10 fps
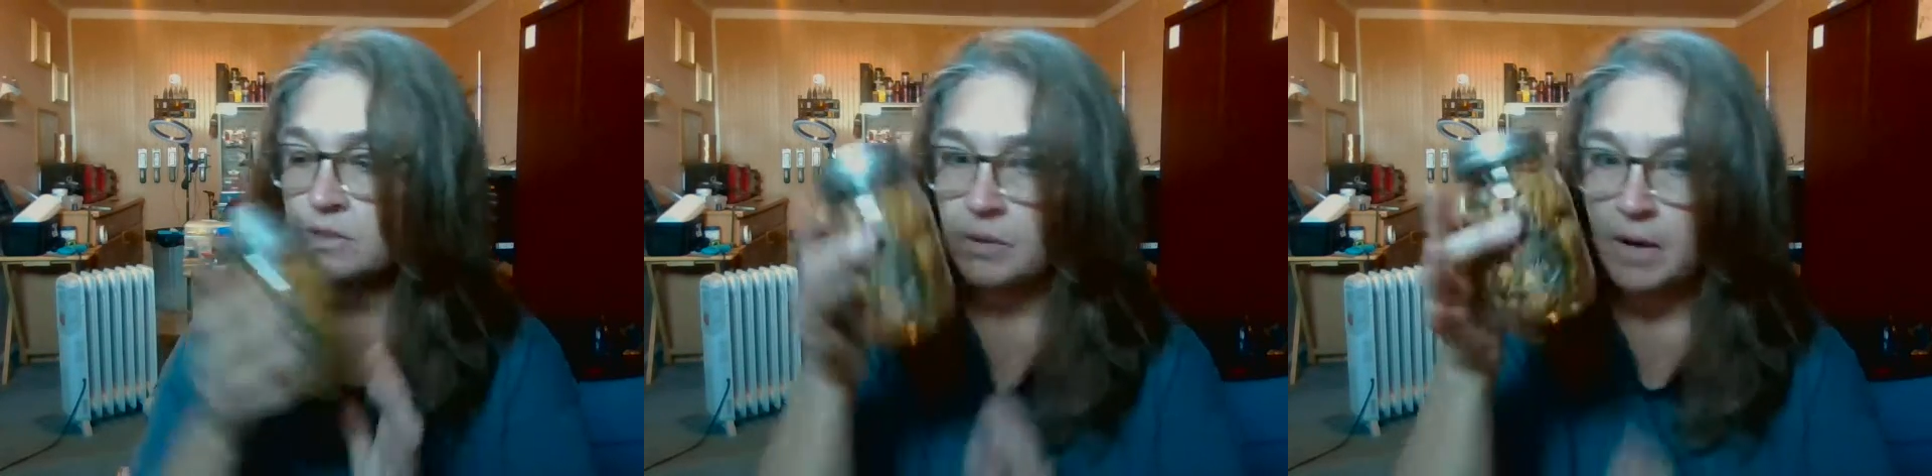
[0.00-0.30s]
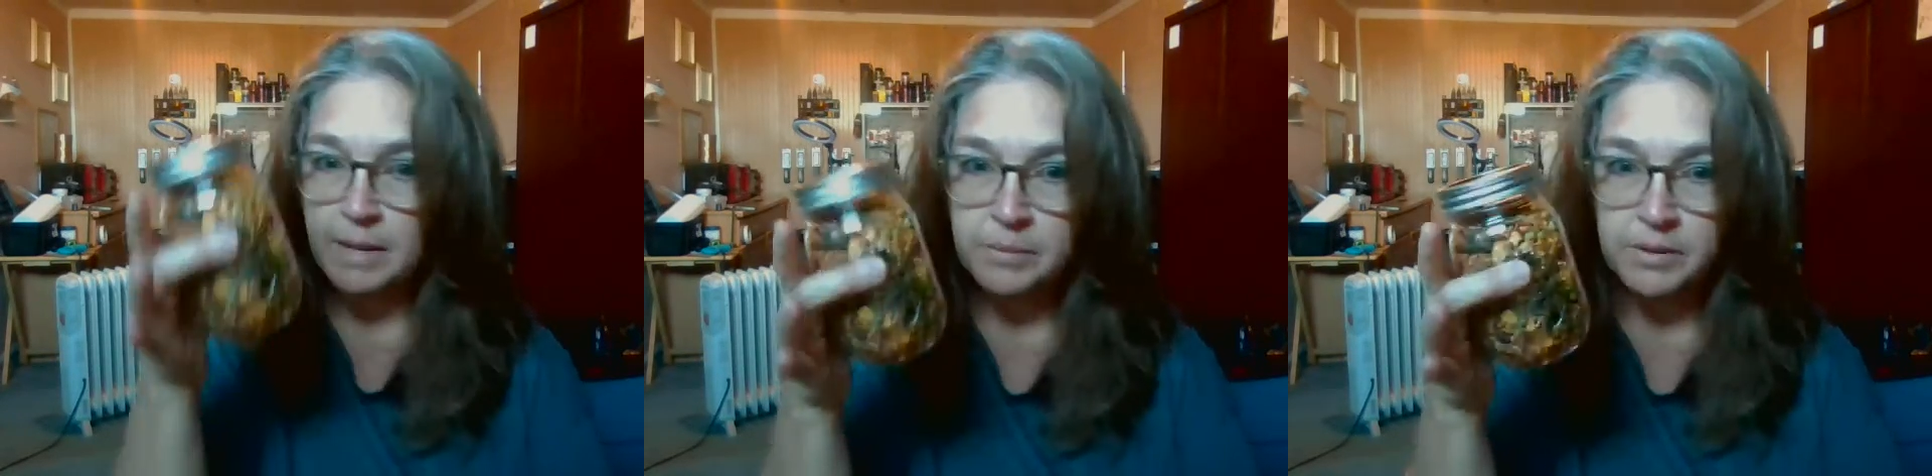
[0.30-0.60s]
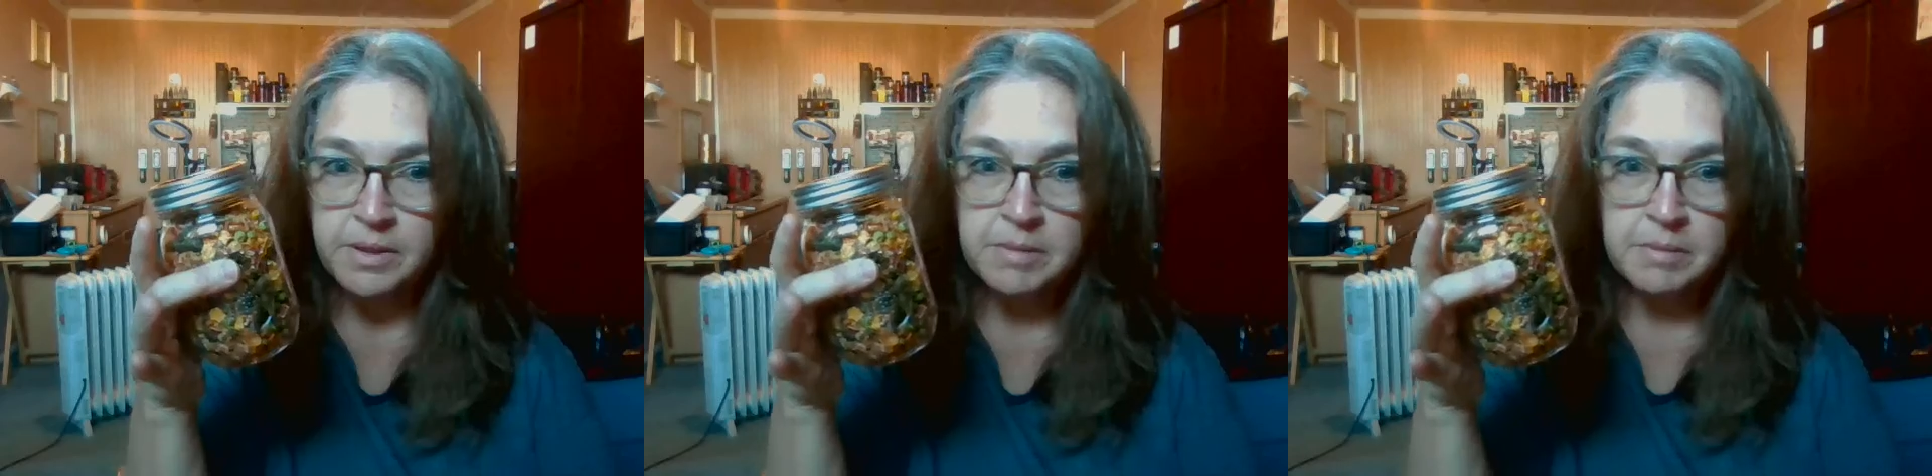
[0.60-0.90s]
so I
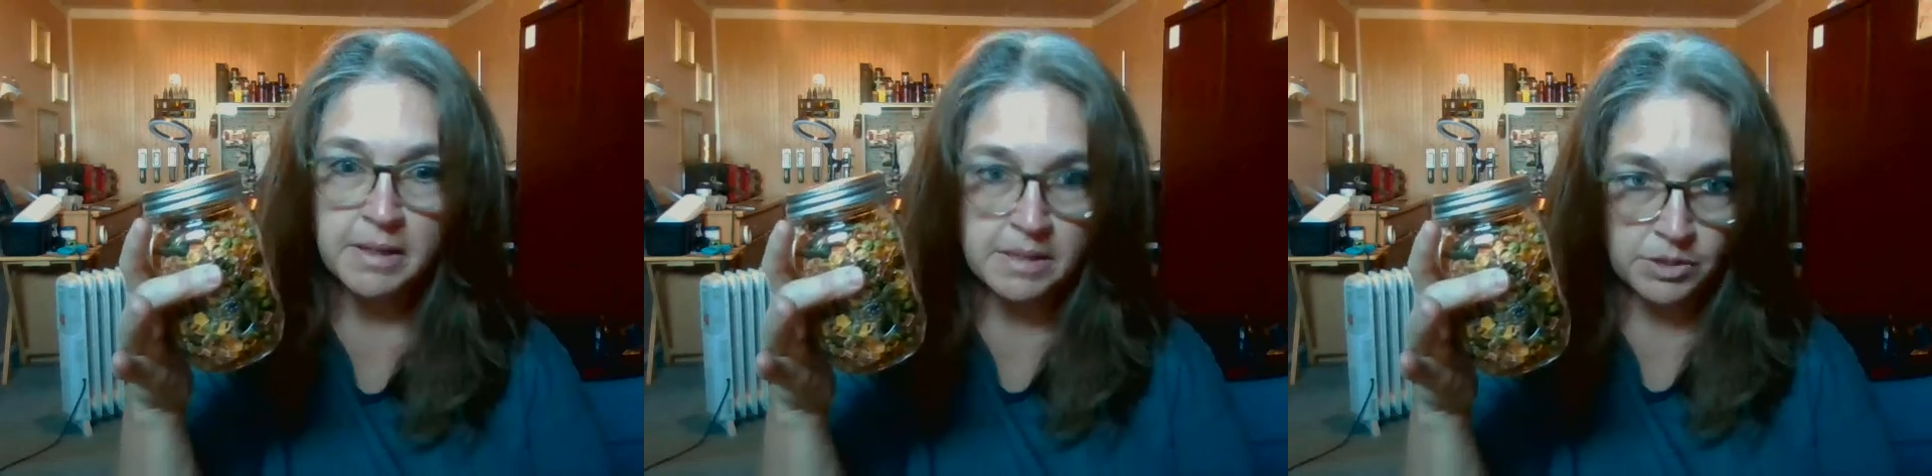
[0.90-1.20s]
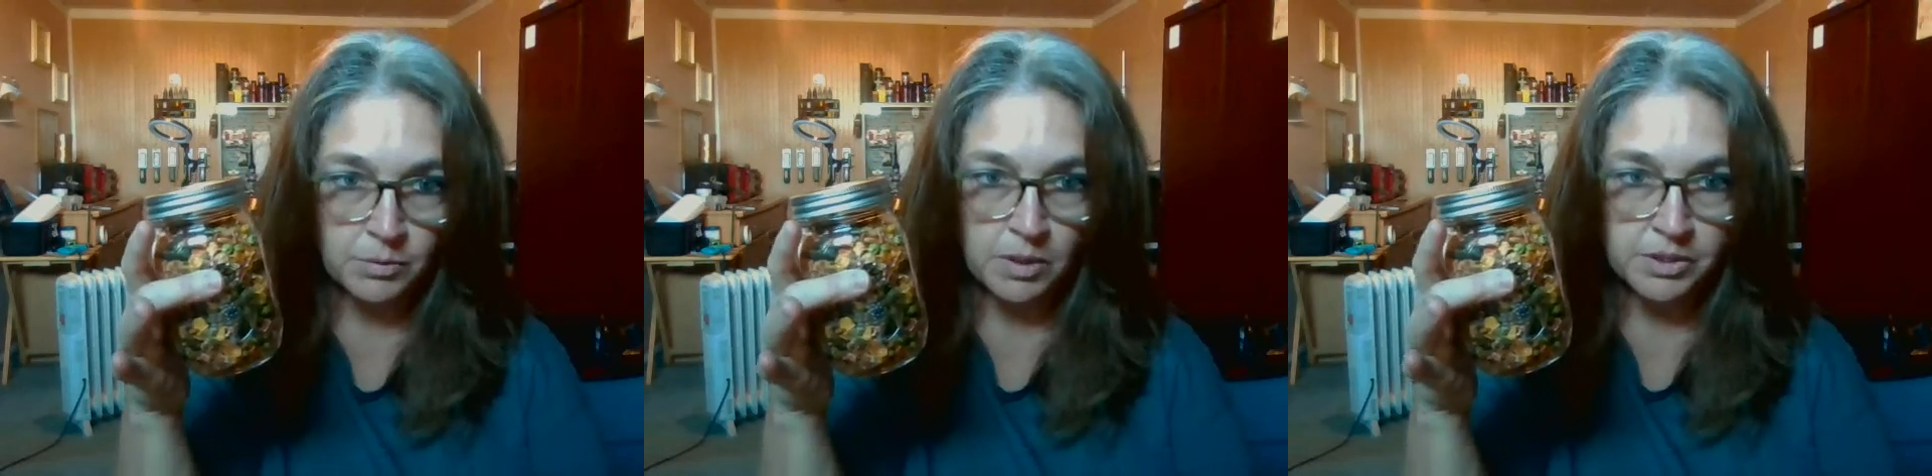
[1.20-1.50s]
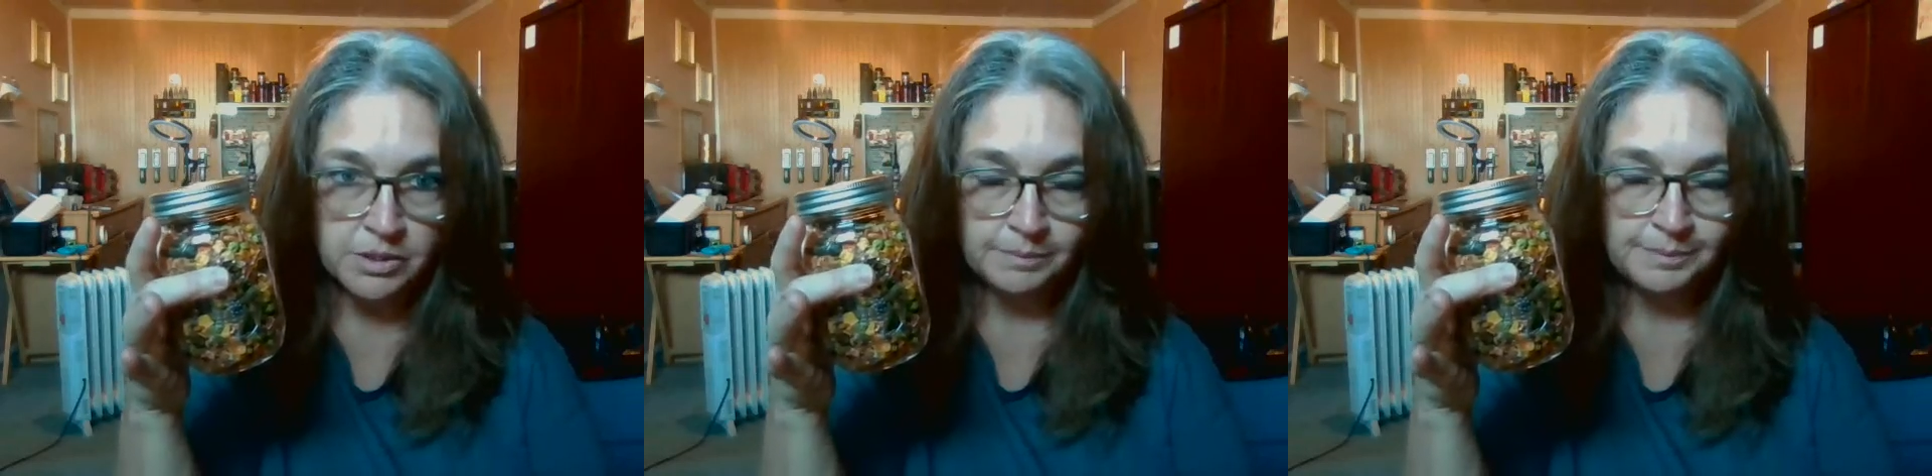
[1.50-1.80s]
put them in my
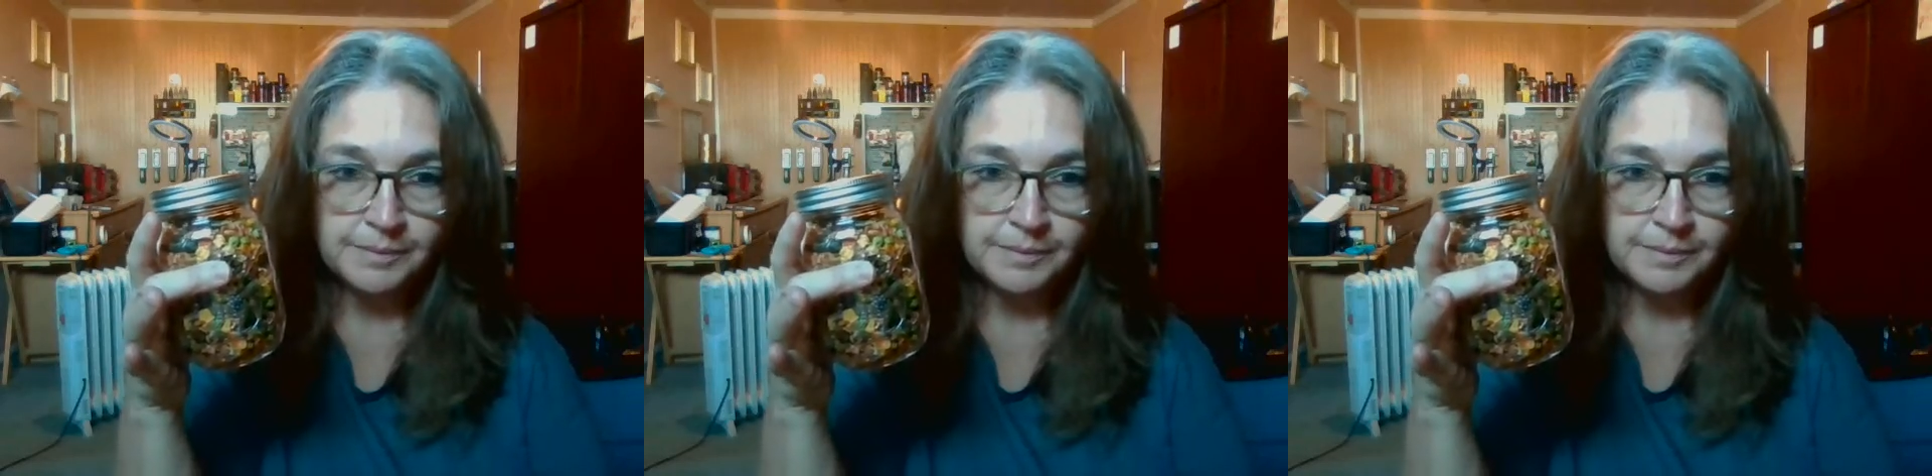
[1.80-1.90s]
dishwasher.